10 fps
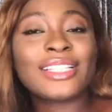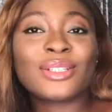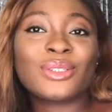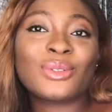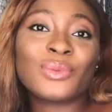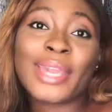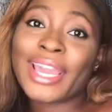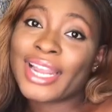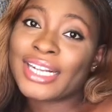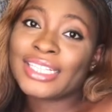go to
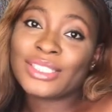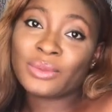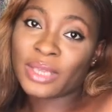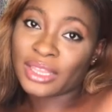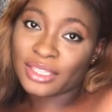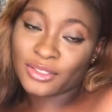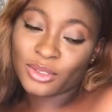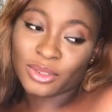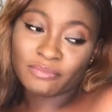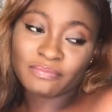where to get this done.